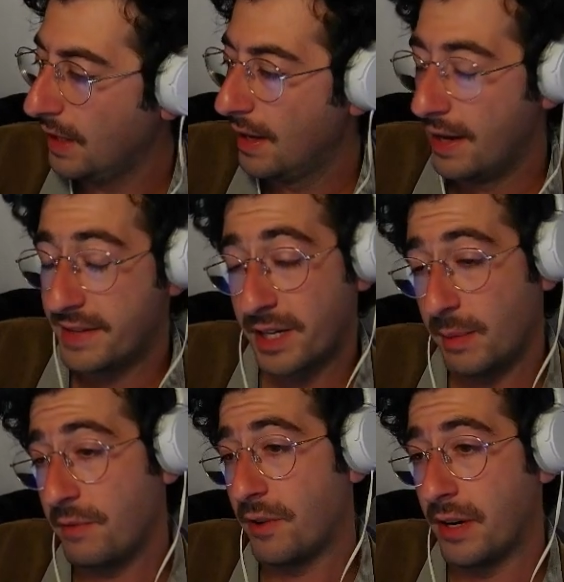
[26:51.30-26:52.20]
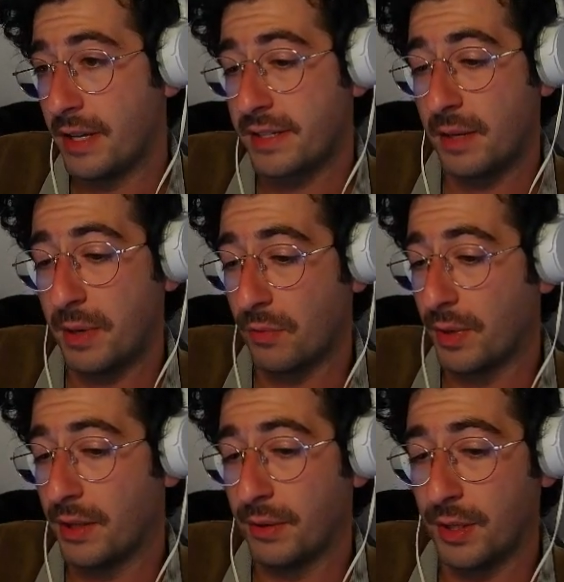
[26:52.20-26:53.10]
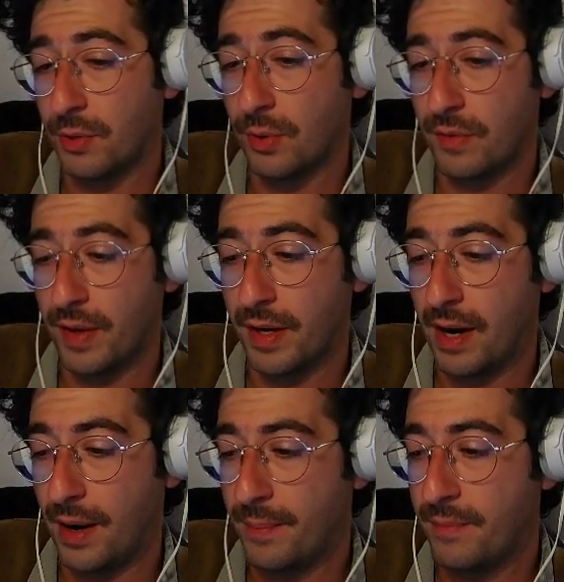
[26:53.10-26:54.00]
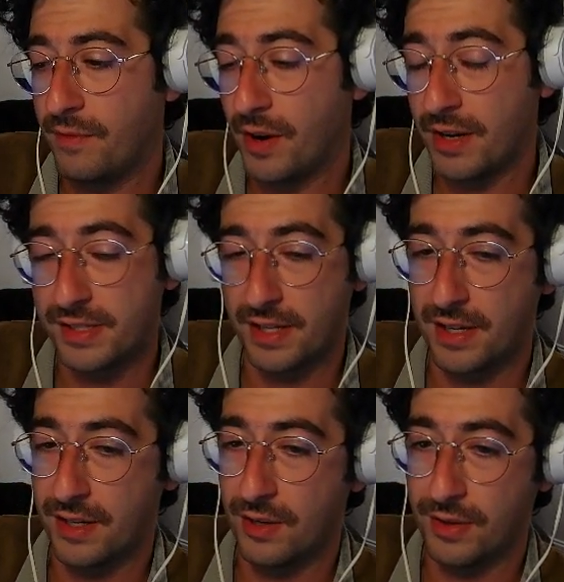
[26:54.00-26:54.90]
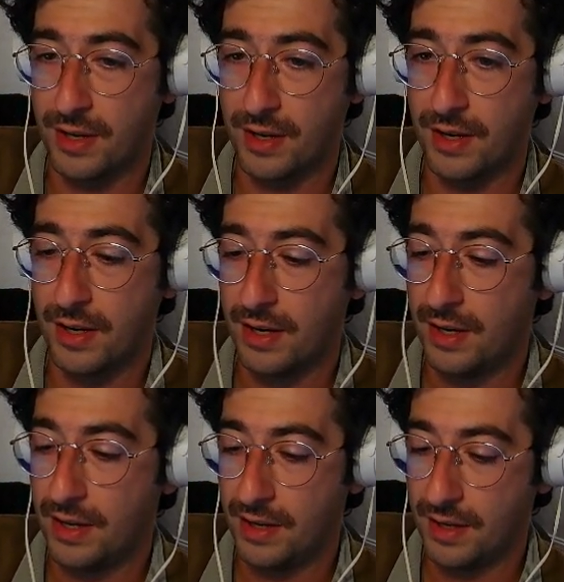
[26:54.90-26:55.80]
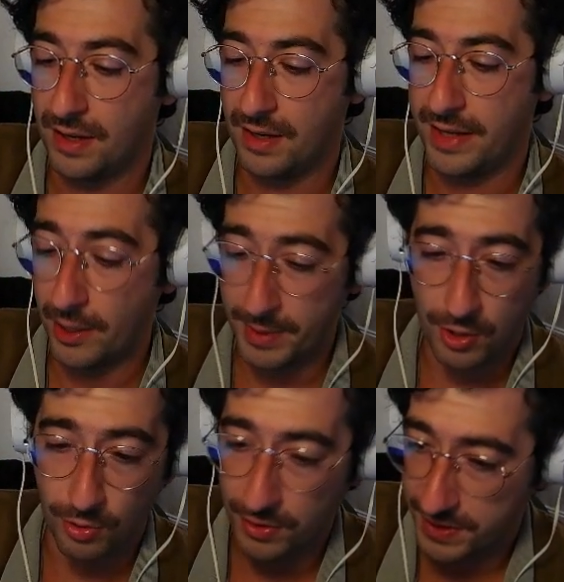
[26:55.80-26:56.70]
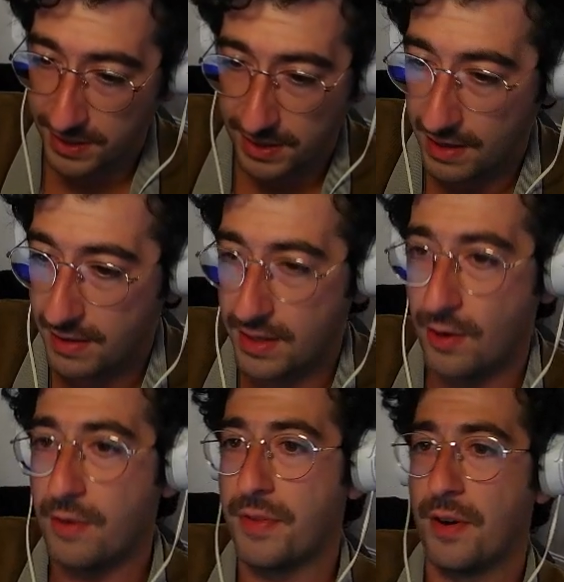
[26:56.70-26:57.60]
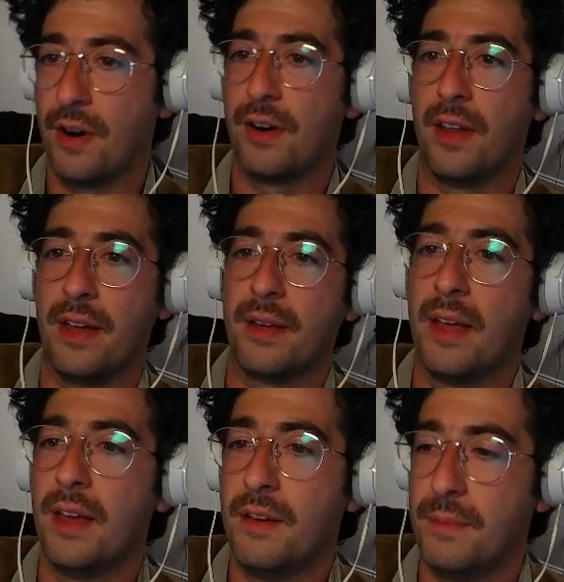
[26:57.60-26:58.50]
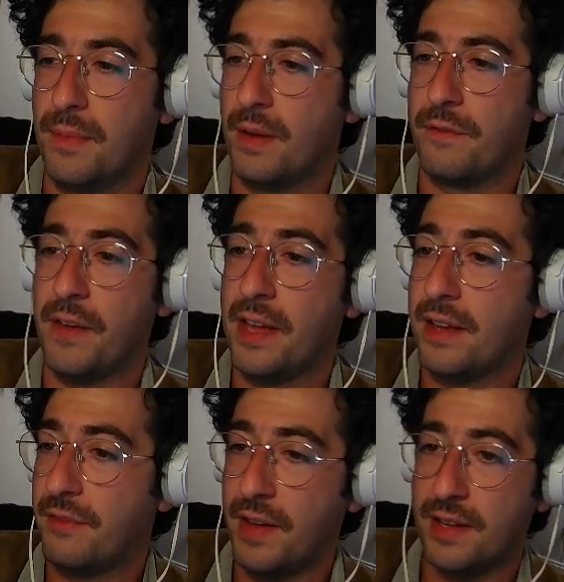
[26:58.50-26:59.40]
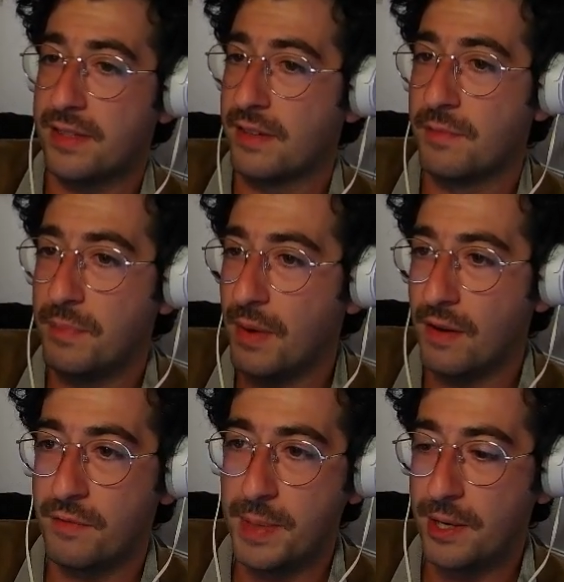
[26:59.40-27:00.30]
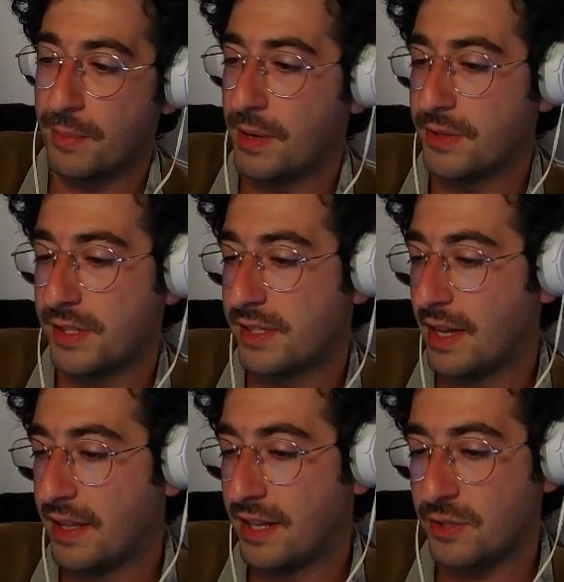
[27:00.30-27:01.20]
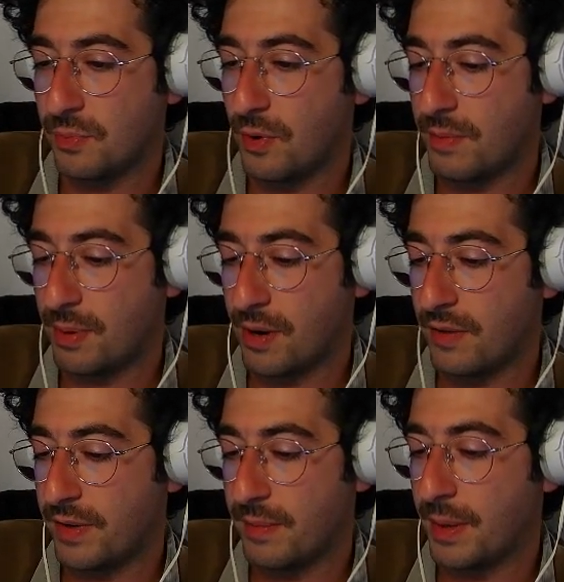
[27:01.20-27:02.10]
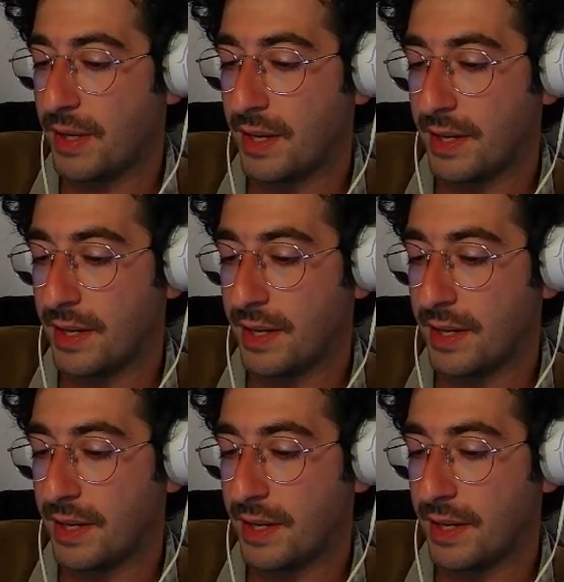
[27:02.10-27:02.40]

It's going to be fun. It's going to be a really, really cool event. I'm very excited to go there. It'll be cool to, if there are, like, fans of Beetle Moses, that's one part of it, but, like,